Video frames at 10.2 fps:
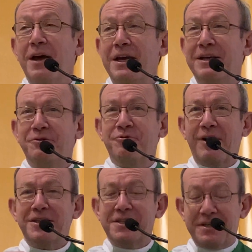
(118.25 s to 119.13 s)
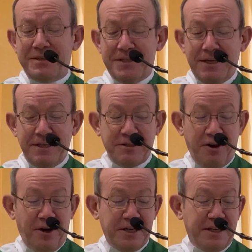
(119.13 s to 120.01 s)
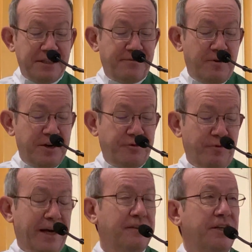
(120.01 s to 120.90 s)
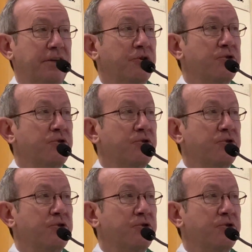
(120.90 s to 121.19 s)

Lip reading: He addresses his audience very directly.